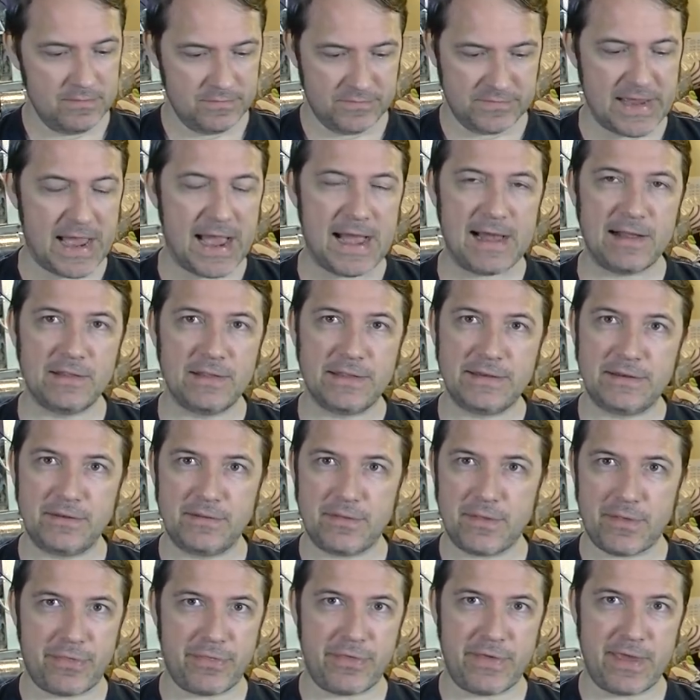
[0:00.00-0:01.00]
dial into
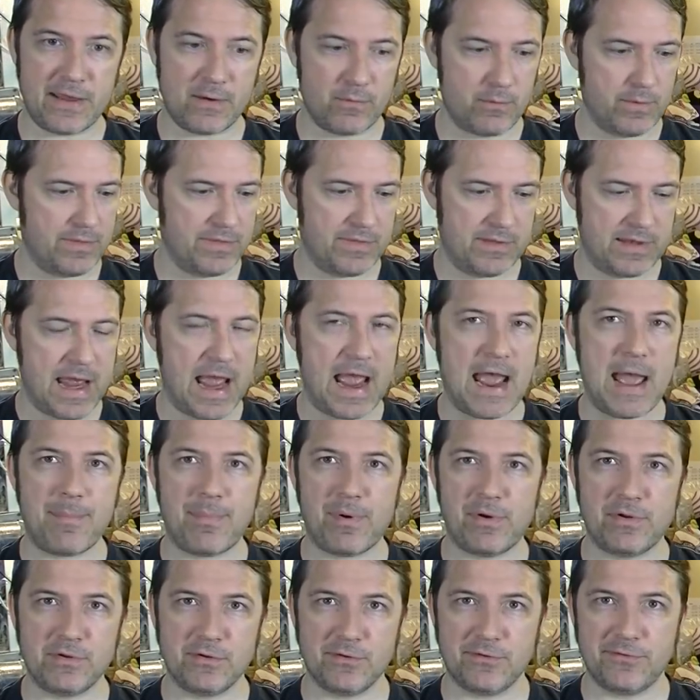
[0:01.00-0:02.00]
the thing with an
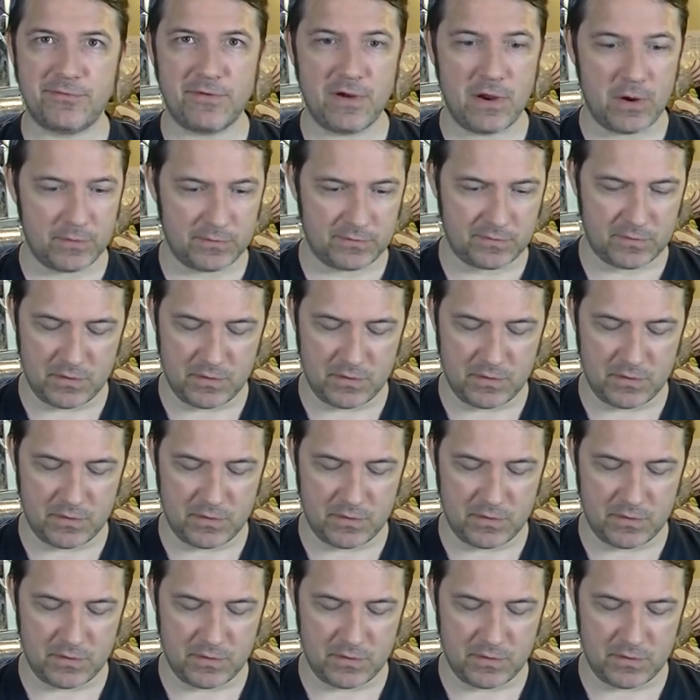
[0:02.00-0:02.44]
app on your phone.